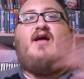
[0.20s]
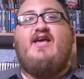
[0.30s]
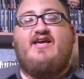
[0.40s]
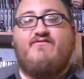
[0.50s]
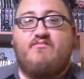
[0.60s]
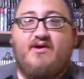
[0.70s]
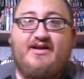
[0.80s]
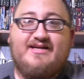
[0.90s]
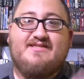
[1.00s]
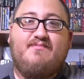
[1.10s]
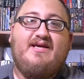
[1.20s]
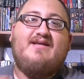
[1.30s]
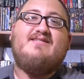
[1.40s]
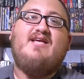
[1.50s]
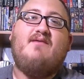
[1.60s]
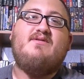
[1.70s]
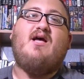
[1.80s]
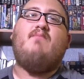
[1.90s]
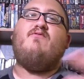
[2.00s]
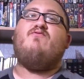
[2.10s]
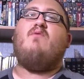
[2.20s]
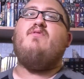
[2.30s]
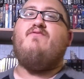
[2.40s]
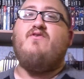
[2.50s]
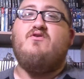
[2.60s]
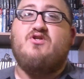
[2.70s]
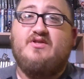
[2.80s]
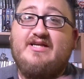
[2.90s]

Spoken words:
Hey everybody, it's me, Sam Tom from the future.